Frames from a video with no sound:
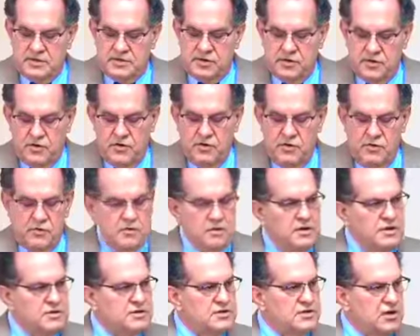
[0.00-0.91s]

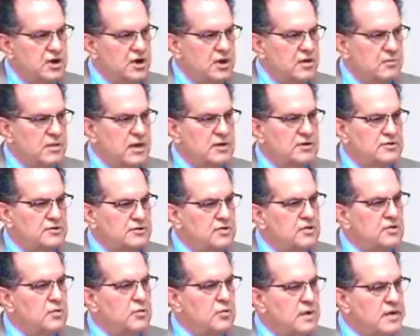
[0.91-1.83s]
true discernment,
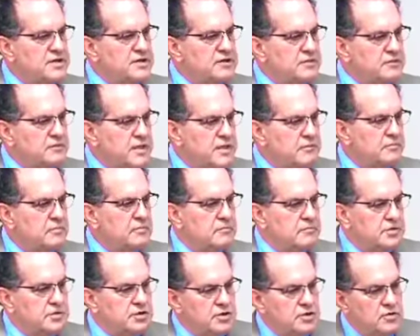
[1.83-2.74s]
true wisdom,
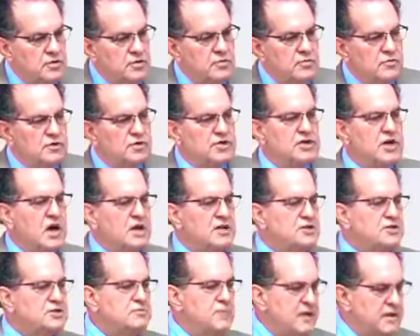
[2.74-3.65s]
true
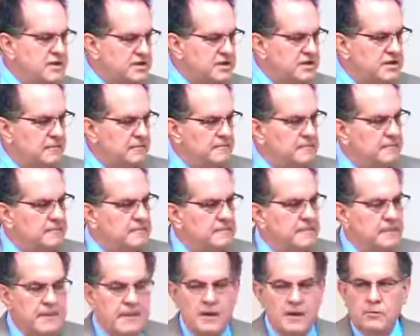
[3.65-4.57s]
judgment.
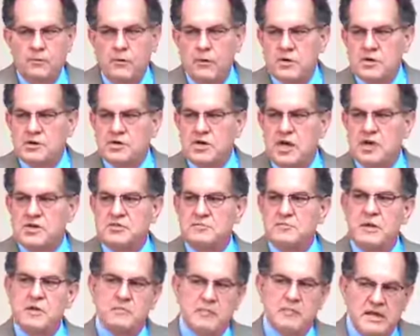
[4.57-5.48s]
That word
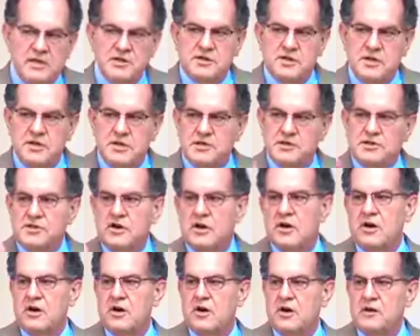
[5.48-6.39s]
judgment means to
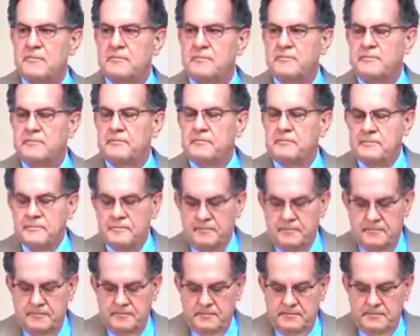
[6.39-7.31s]
discern.
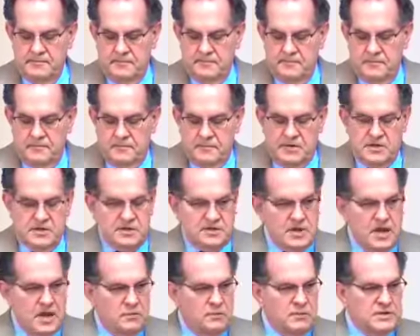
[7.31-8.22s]

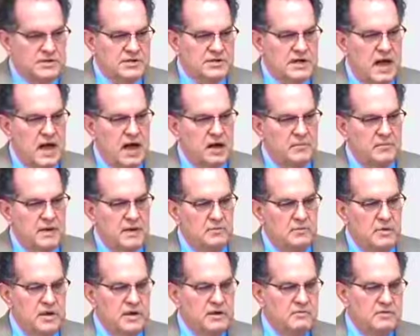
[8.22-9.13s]
Just like with
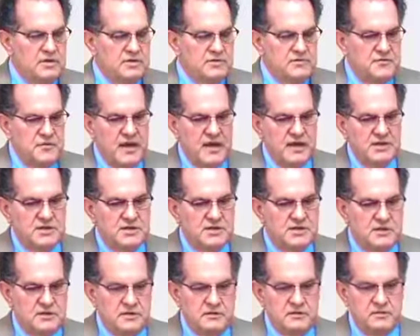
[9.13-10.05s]
Solomon when he was
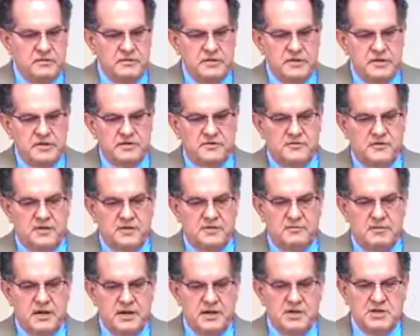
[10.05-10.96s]
faced, his
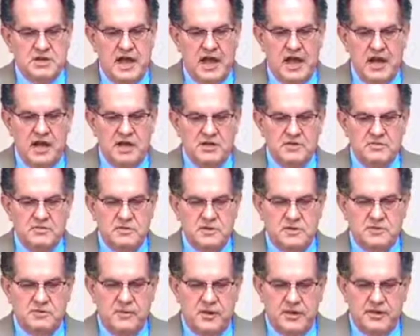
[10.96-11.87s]
first big challenge
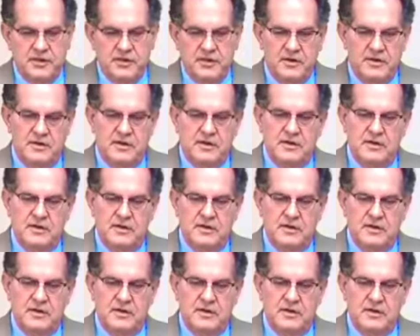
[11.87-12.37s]
was with